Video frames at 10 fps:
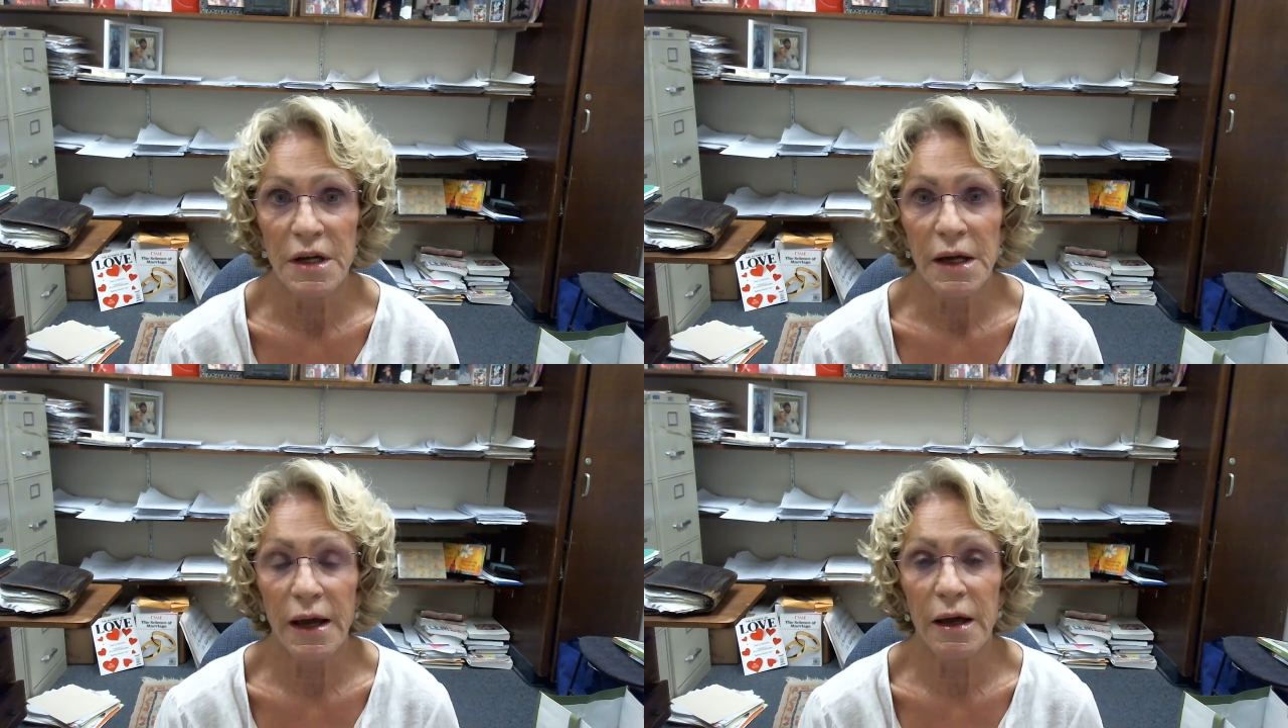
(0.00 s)

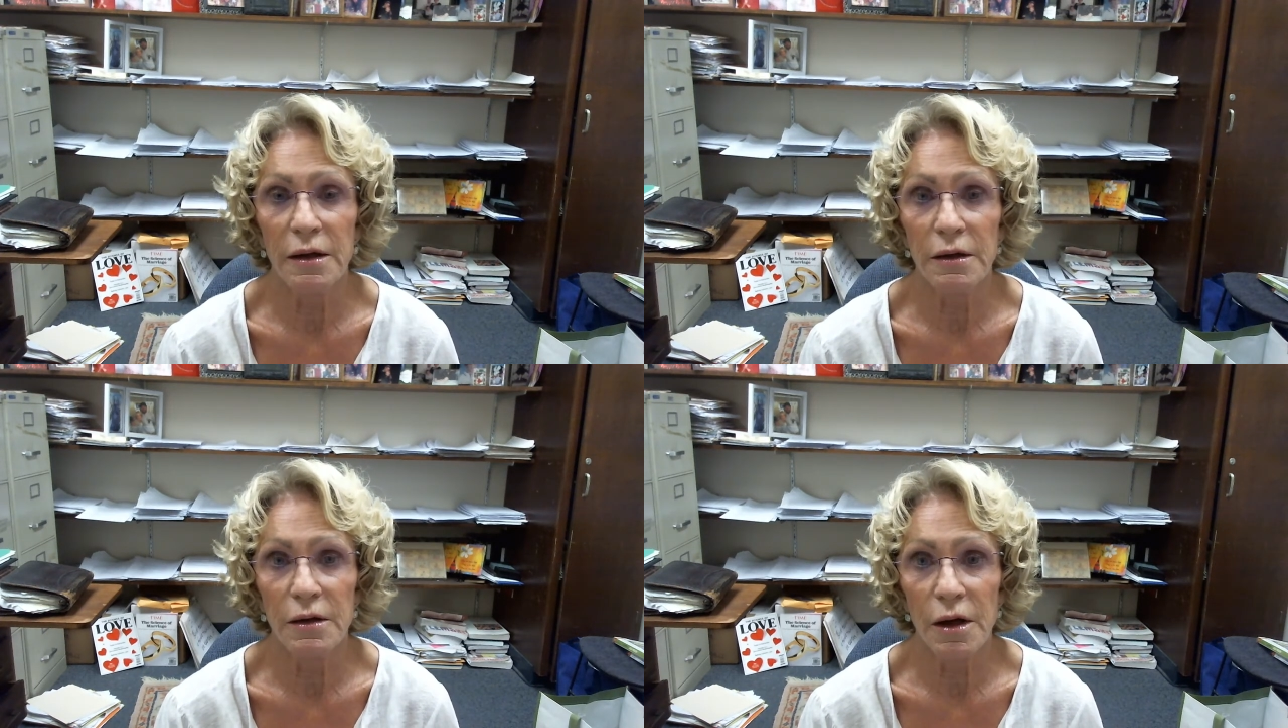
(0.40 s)

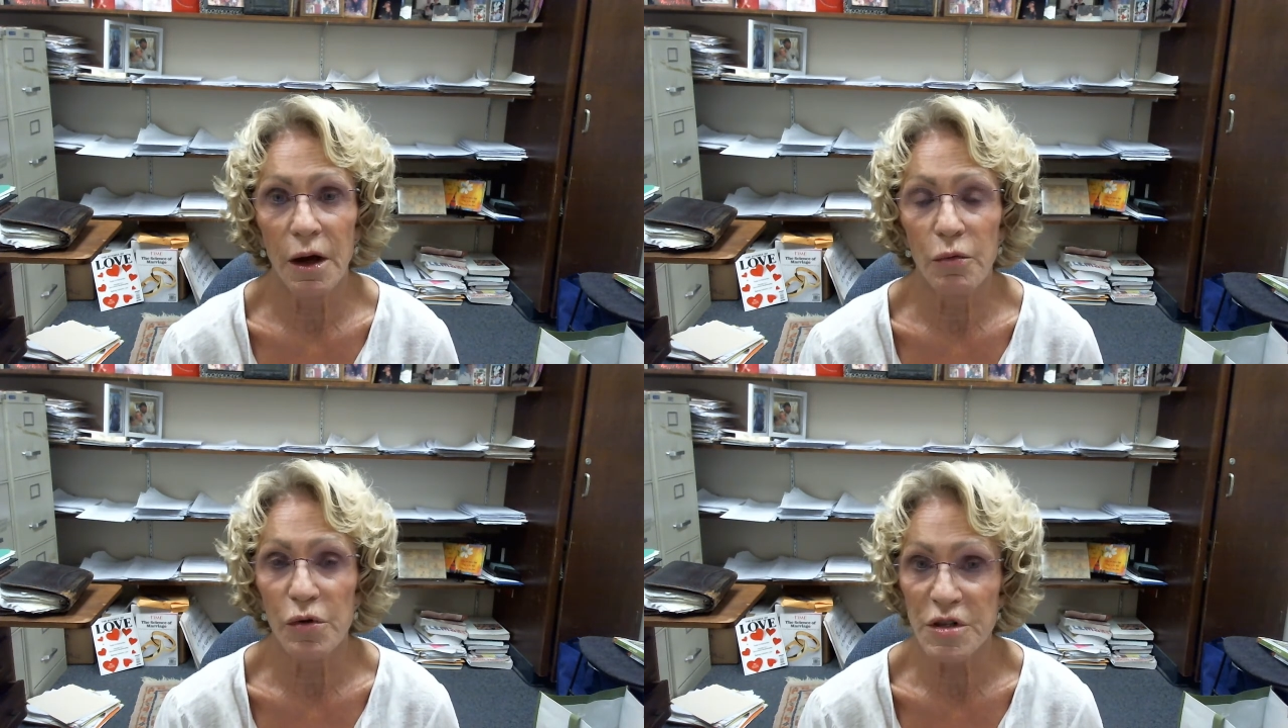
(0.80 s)
and
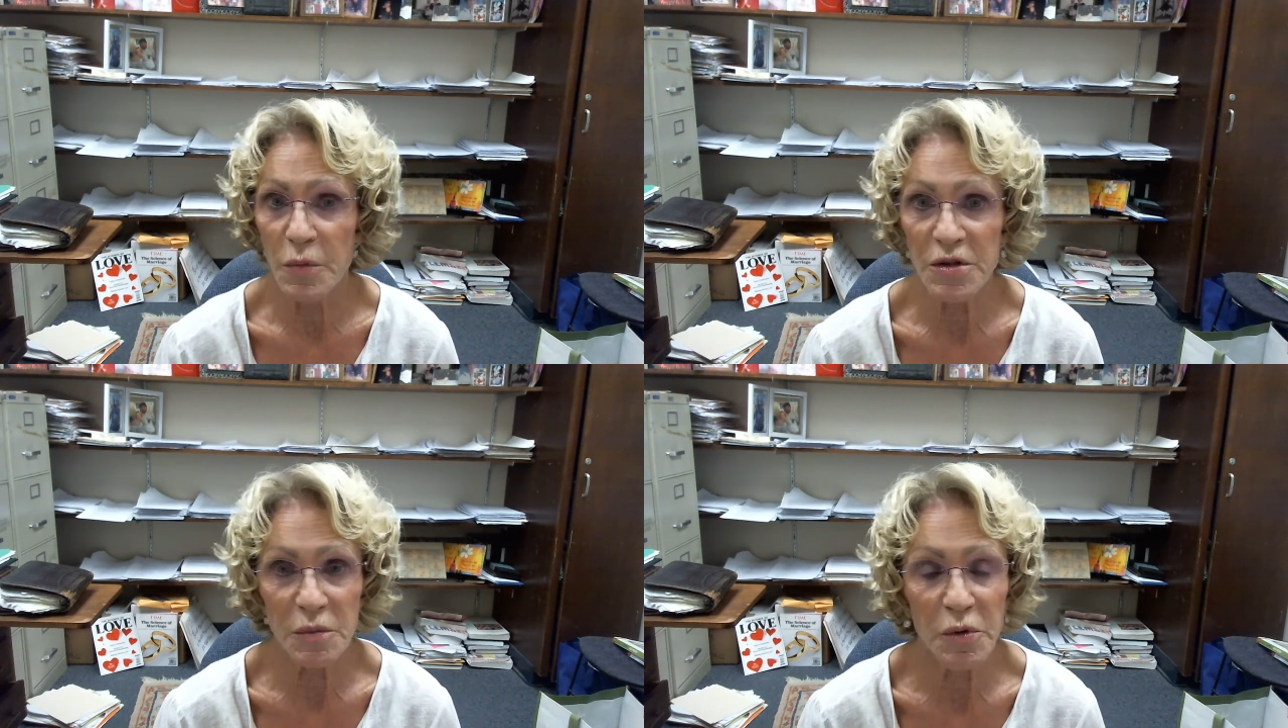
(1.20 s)
we're
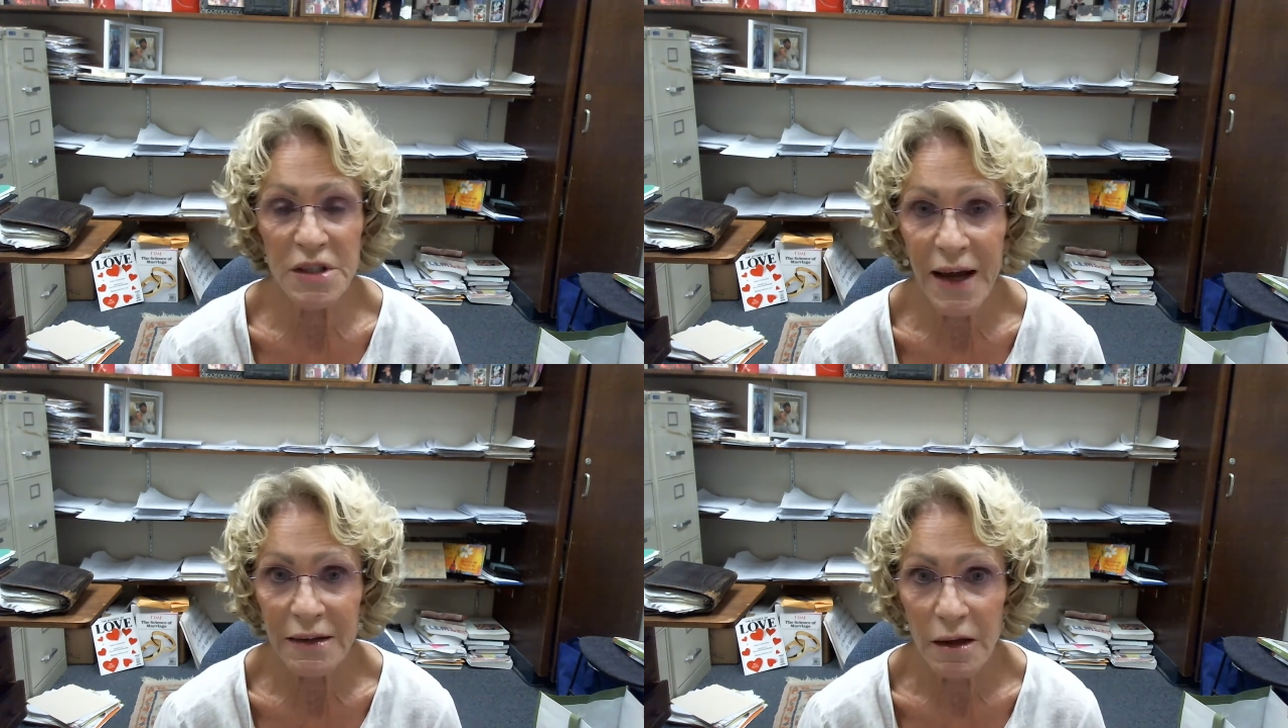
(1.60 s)
supposed to
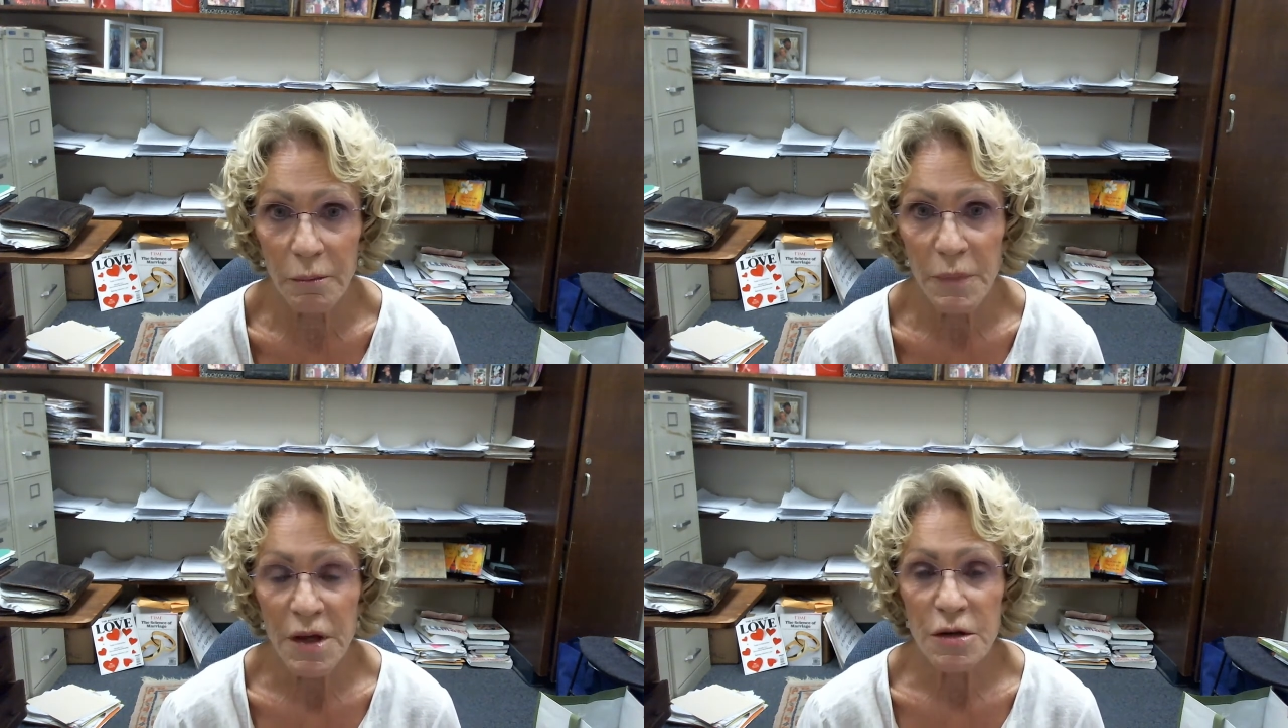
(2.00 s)
protect them.